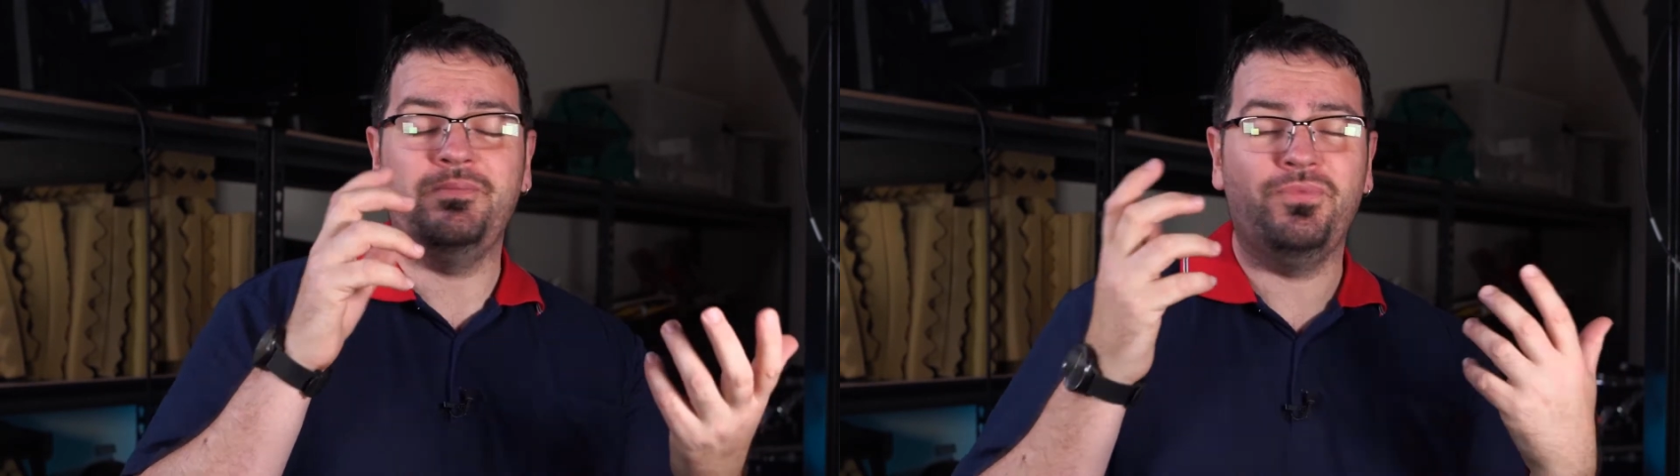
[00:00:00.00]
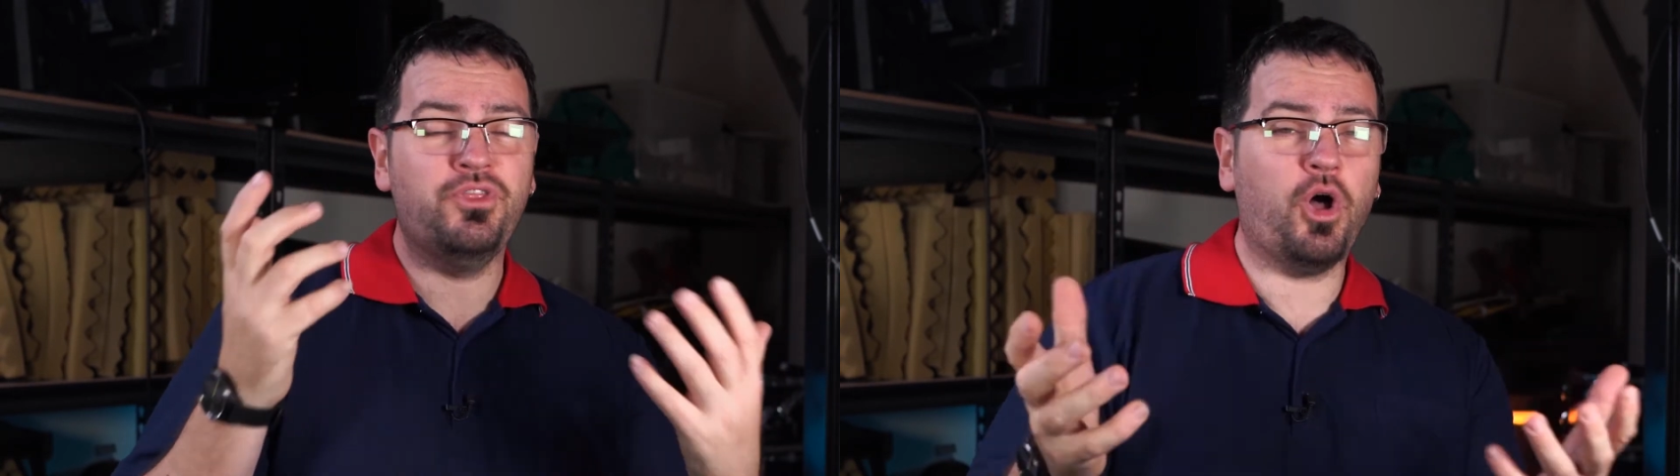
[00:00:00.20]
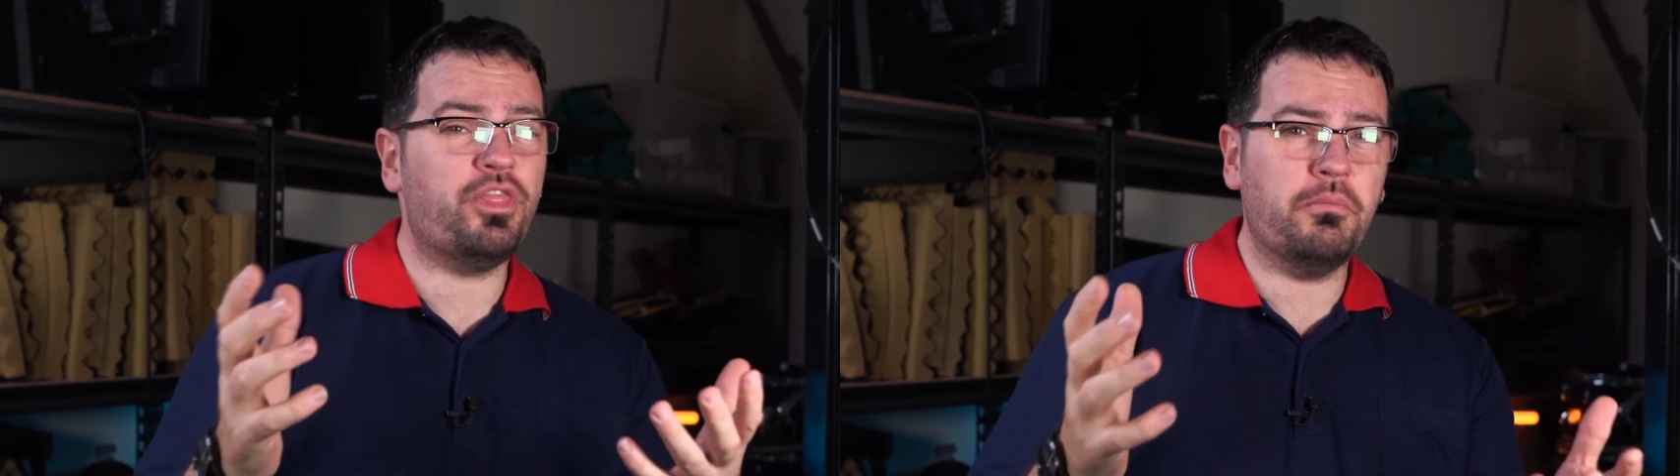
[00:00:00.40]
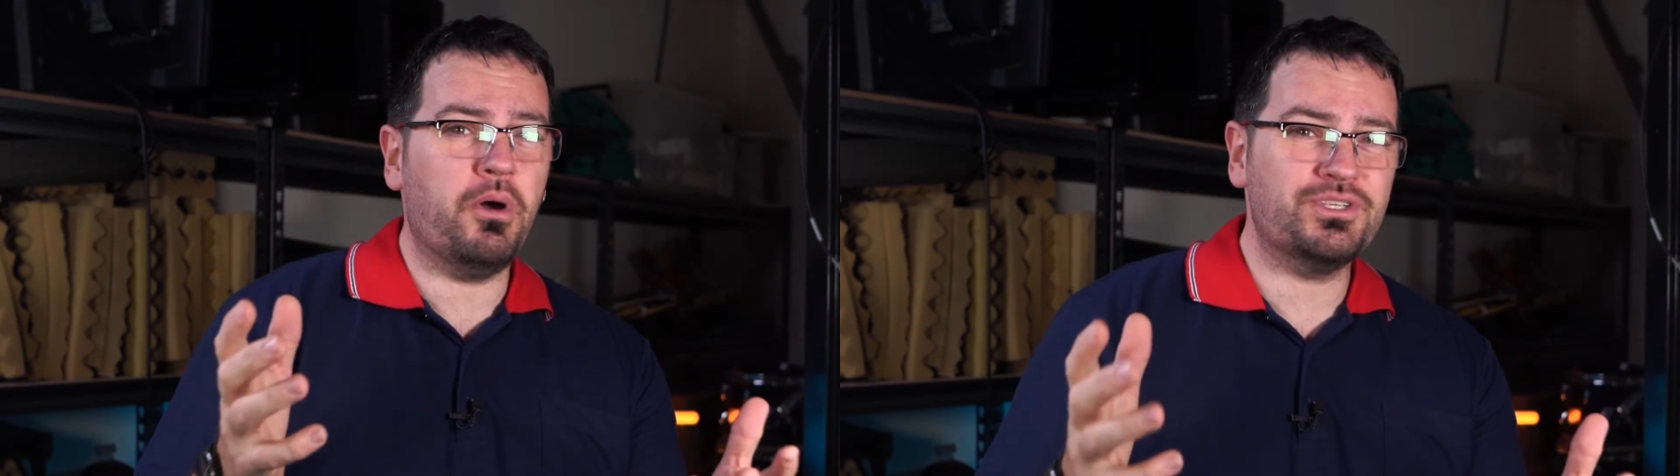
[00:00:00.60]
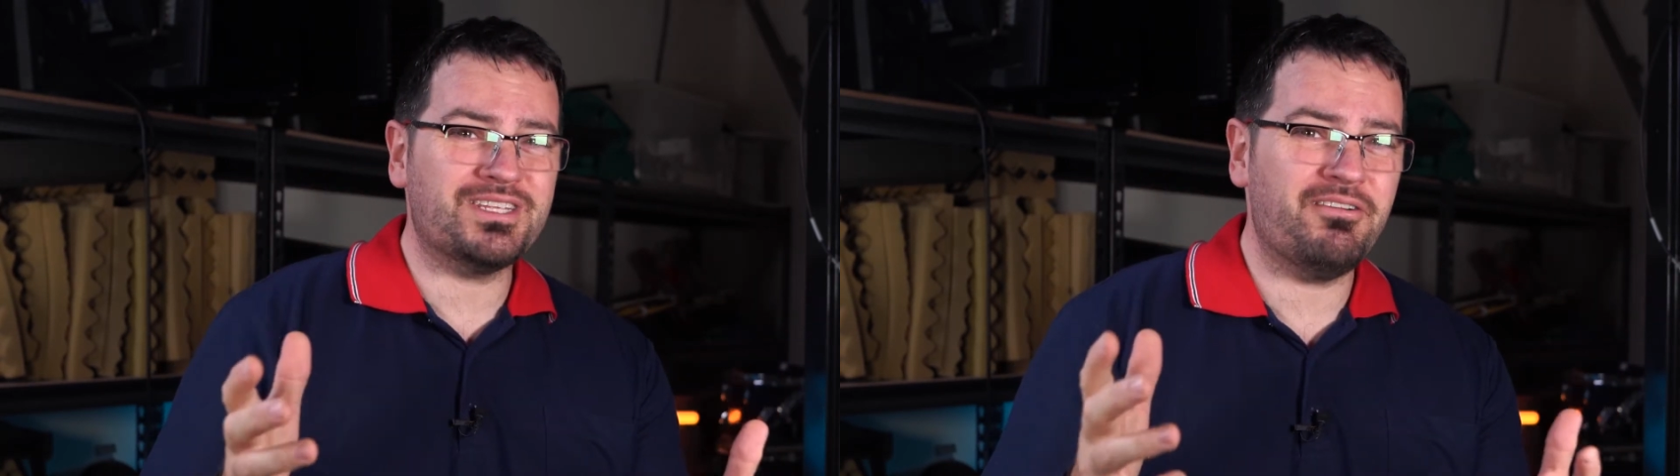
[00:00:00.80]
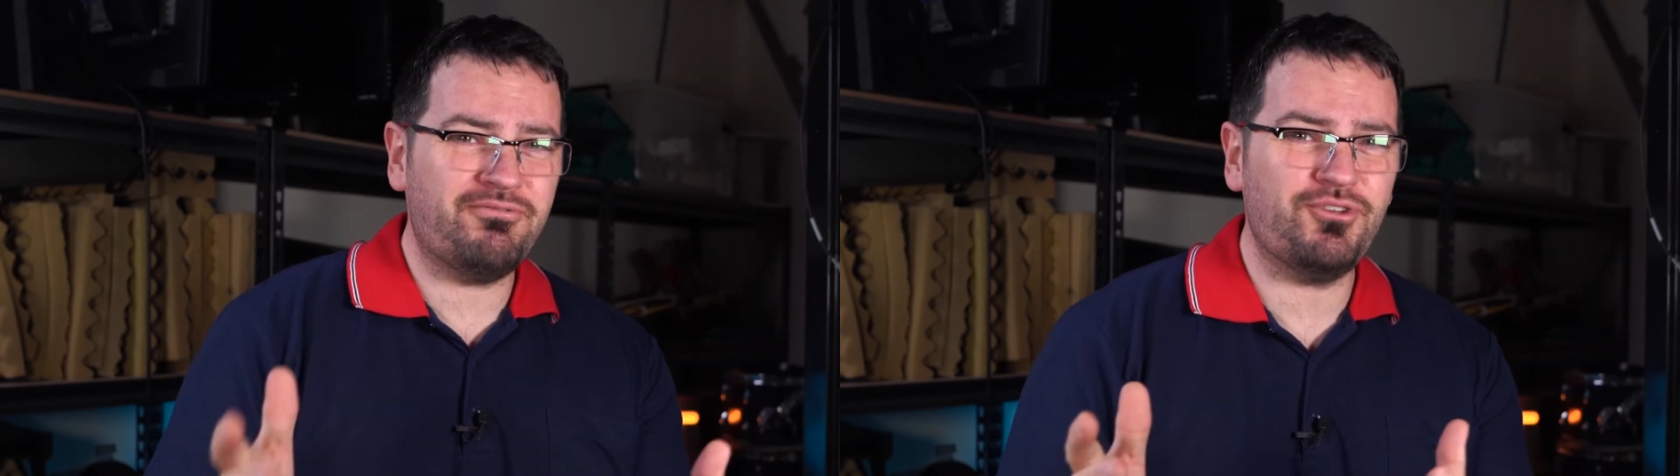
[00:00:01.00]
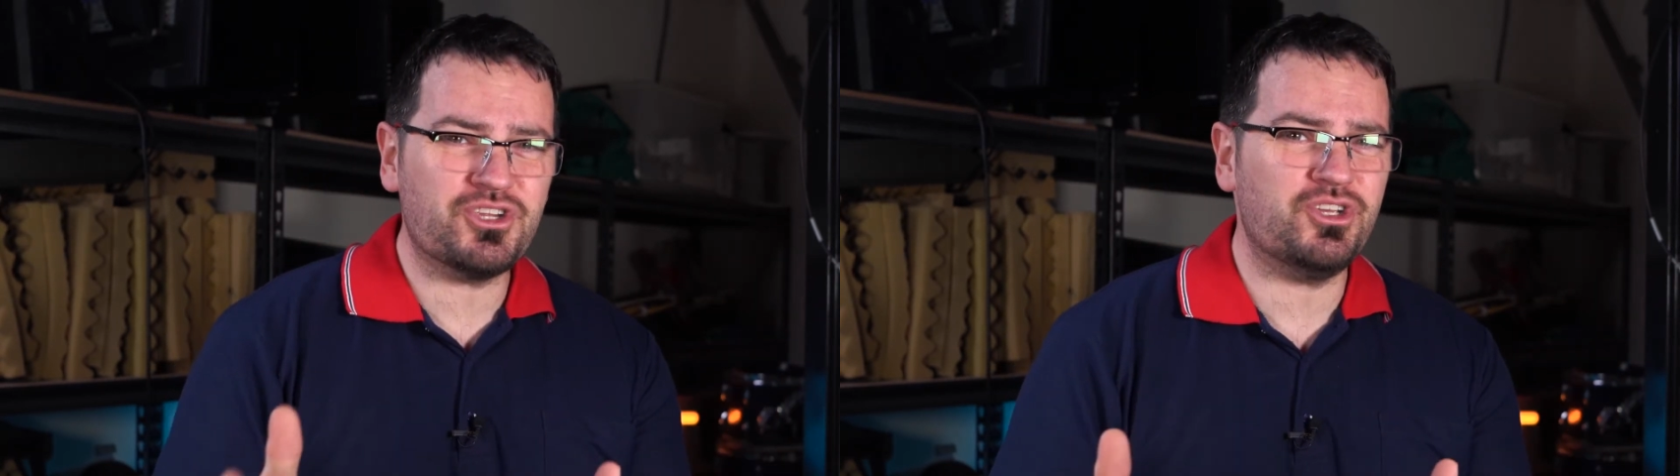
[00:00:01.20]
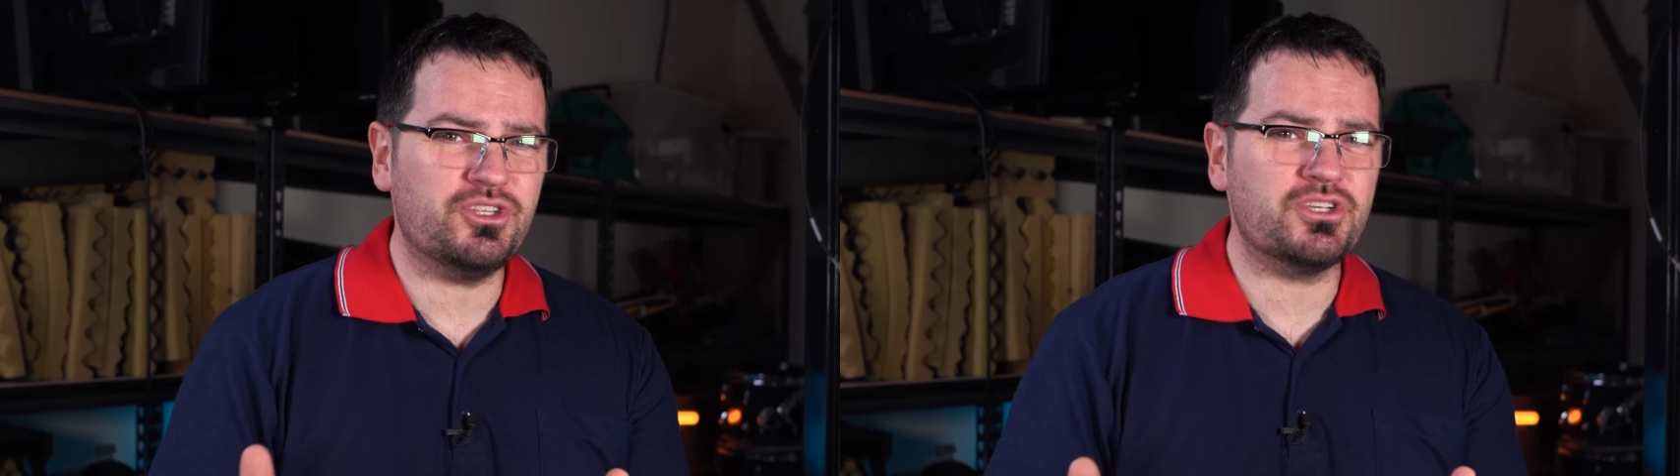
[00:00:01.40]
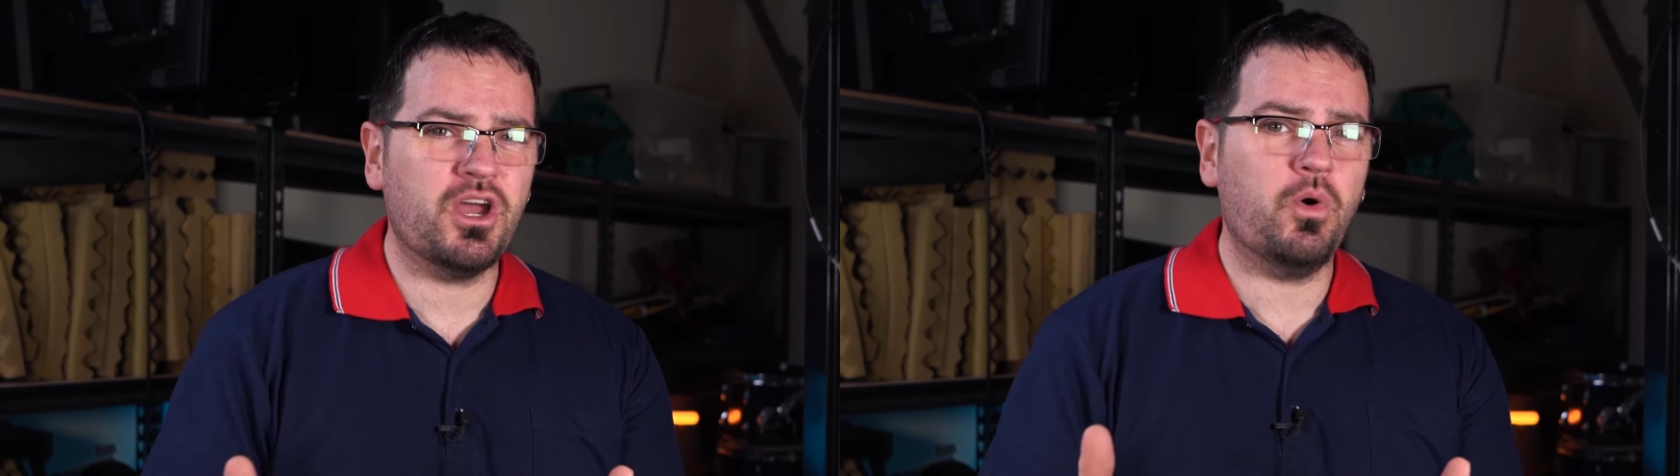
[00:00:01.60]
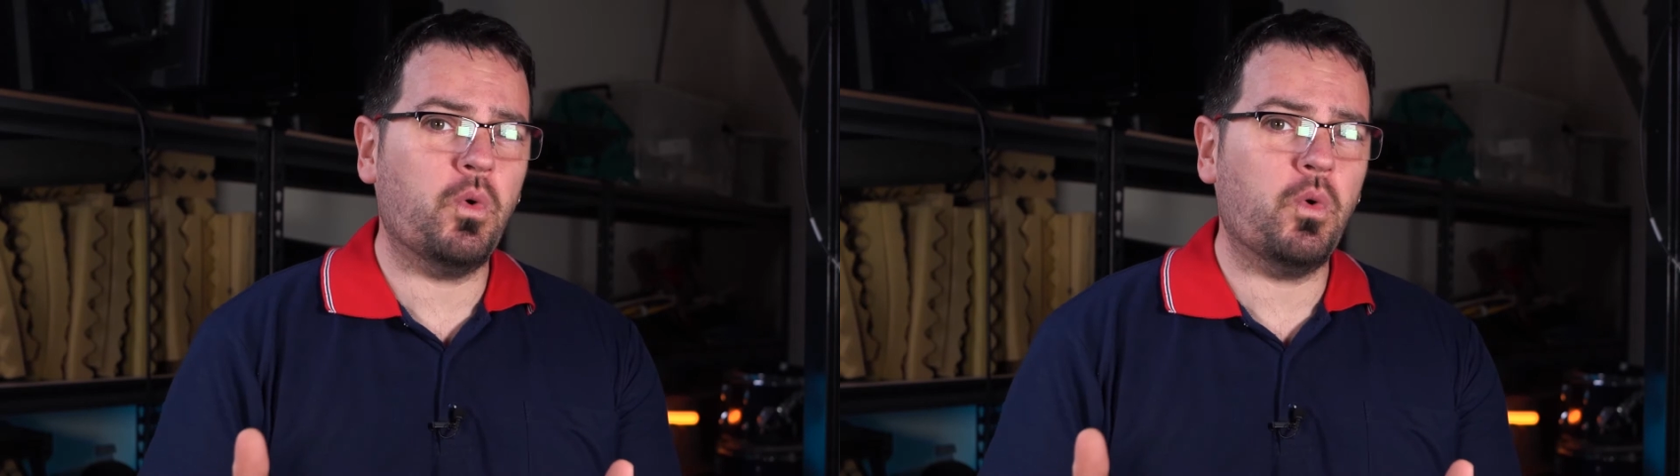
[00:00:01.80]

not the most efficient